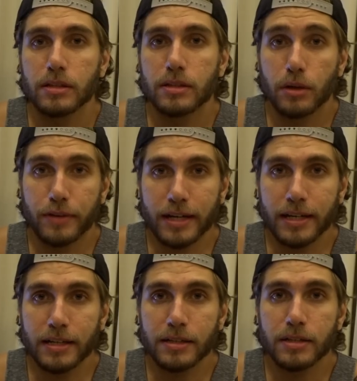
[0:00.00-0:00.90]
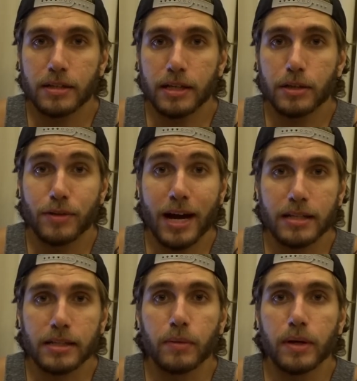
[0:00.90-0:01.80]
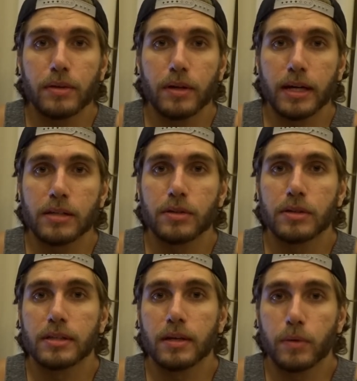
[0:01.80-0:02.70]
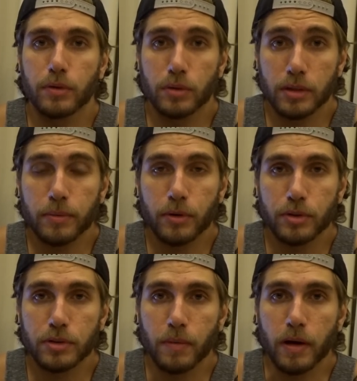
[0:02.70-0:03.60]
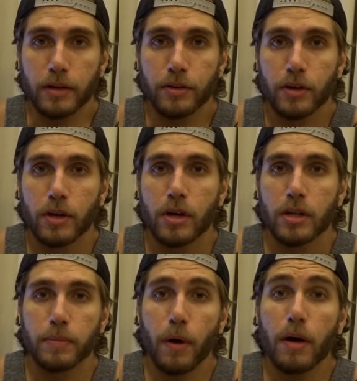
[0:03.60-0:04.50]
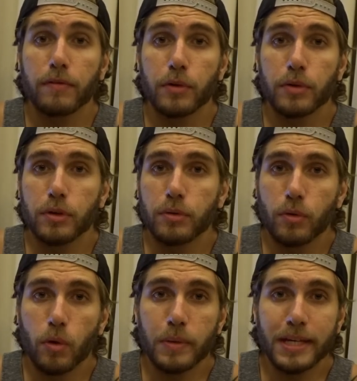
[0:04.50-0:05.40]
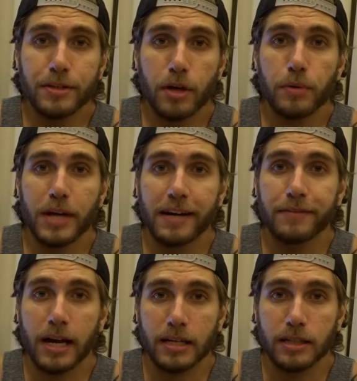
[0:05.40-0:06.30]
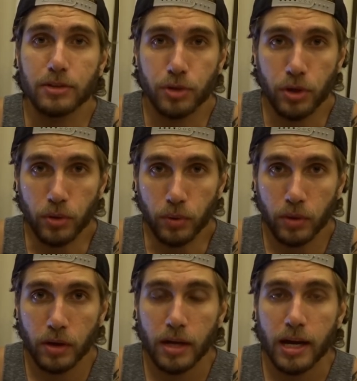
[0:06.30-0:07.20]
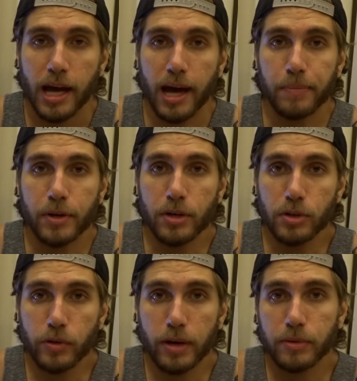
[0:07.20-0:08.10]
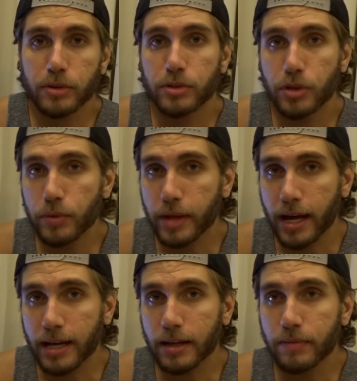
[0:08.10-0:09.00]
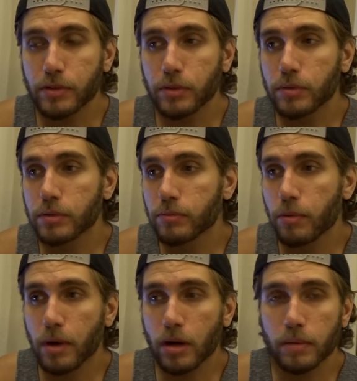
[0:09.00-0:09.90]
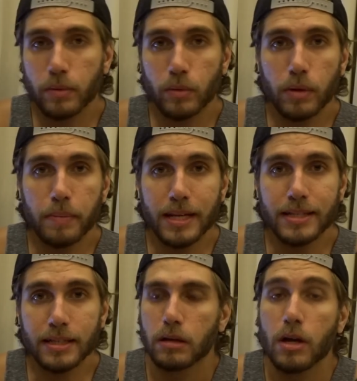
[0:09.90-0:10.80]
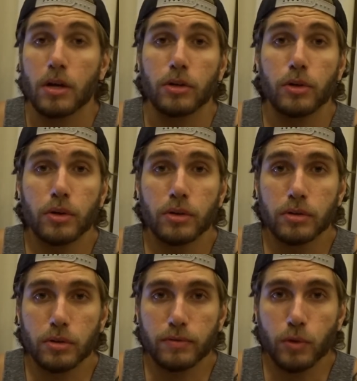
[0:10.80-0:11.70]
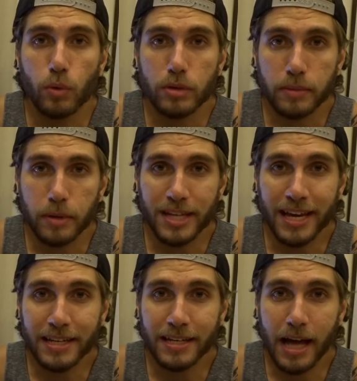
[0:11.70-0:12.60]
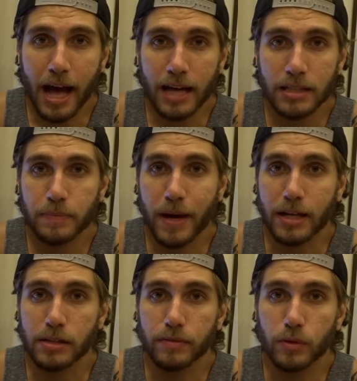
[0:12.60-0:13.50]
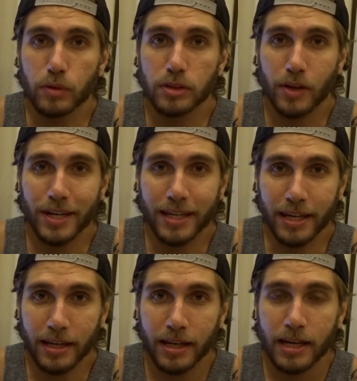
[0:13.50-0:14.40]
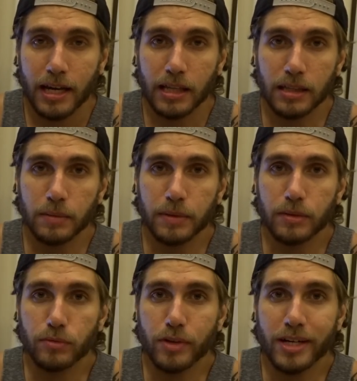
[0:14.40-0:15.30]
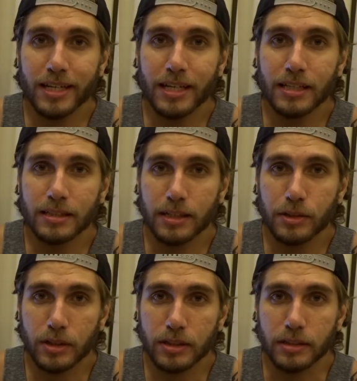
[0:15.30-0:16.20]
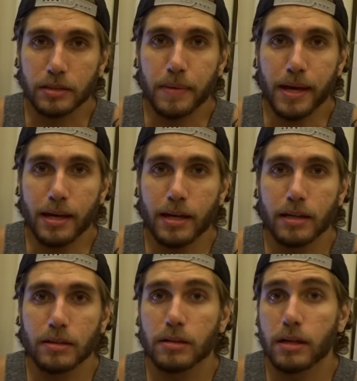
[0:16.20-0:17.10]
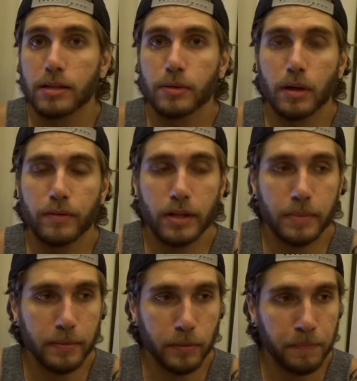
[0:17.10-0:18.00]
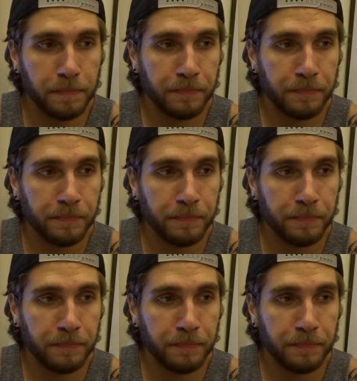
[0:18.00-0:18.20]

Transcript: directly interacting with, I guess you could say, with your subconscious mind, the part of you that you normally don't have access to. And because you're able to do that, it gives you some remarkable abilities. You can sort of talk to the most hidden aspects of your psyche, and that's something that really is interesting to me, and certainly to a lot of other people.